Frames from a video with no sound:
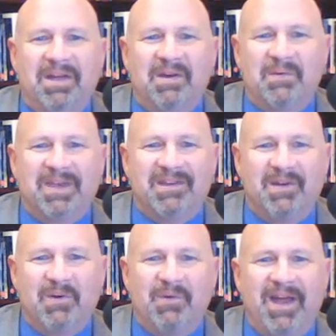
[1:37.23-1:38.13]
we can
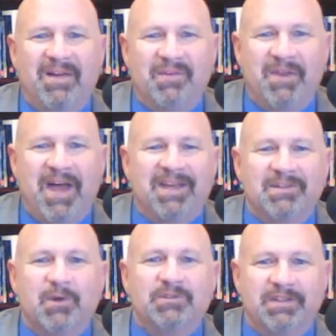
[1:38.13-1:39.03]
go around
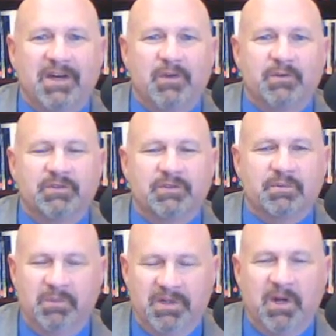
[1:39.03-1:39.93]
diagnosing others,
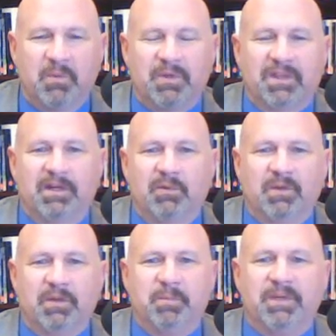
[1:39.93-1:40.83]
with
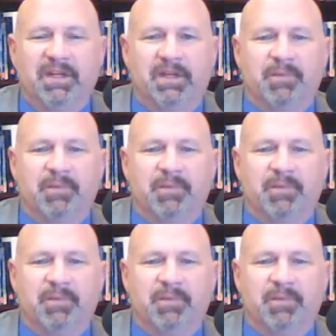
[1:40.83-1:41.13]
a PD.